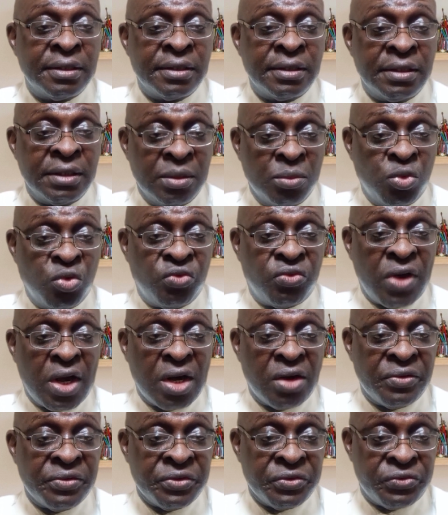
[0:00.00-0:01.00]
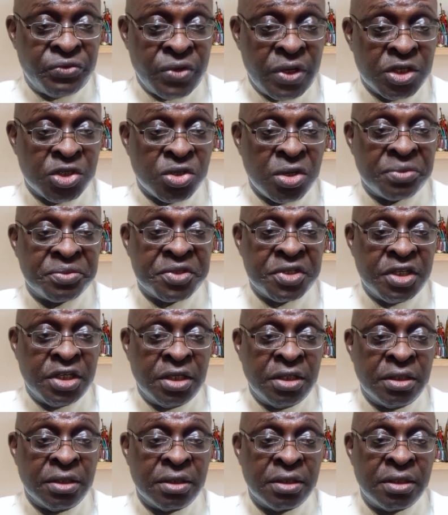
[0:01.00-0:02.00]
removal of the fuel
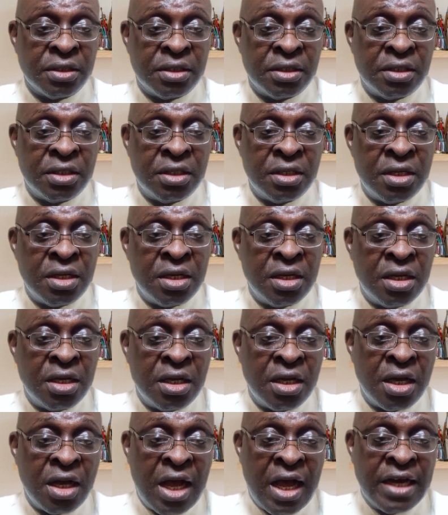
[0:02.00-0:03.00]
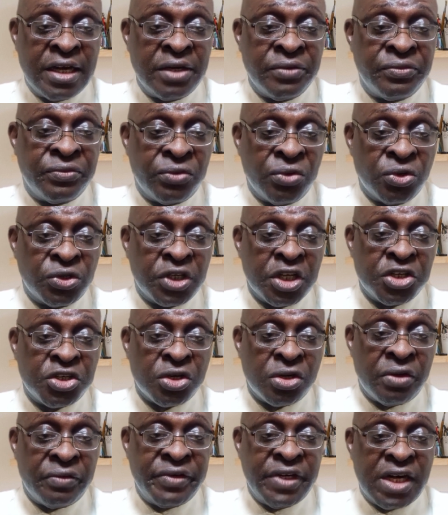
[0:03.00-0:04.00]
subsidy and the
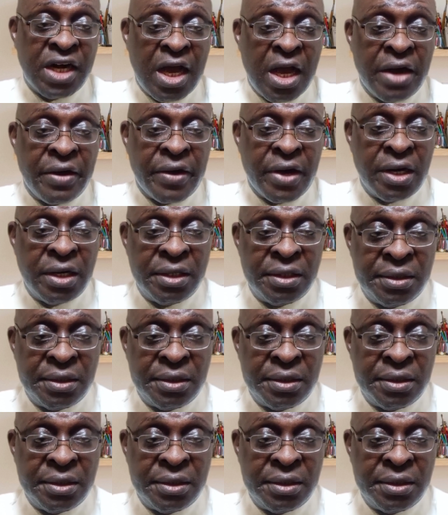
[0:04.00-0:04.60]
flotation of the naira.